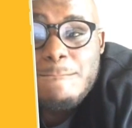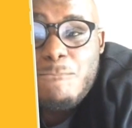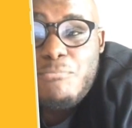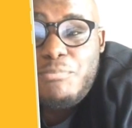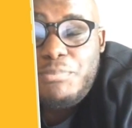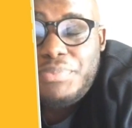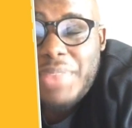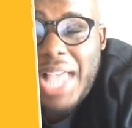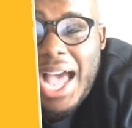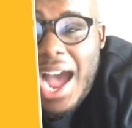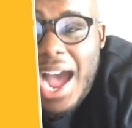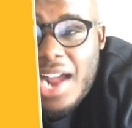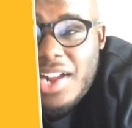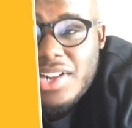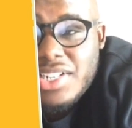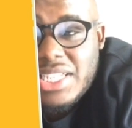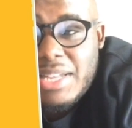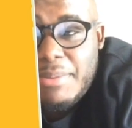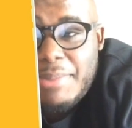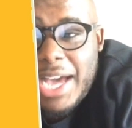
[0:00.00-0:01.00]
hire
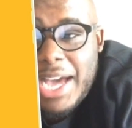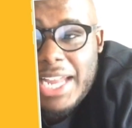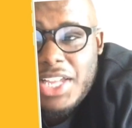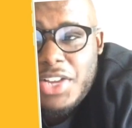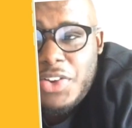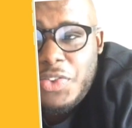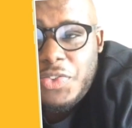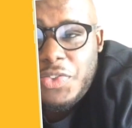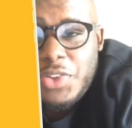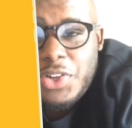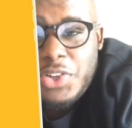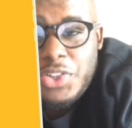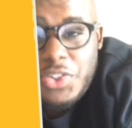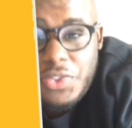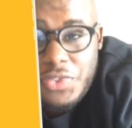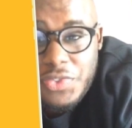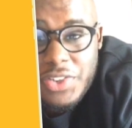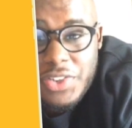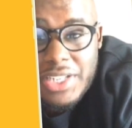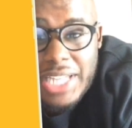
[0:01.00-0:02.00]
somebody who you
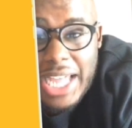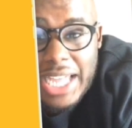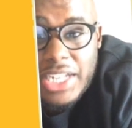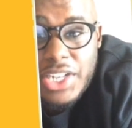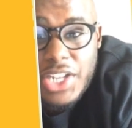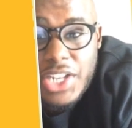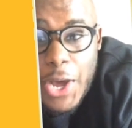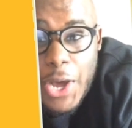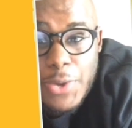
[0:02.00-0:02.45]
feel like knows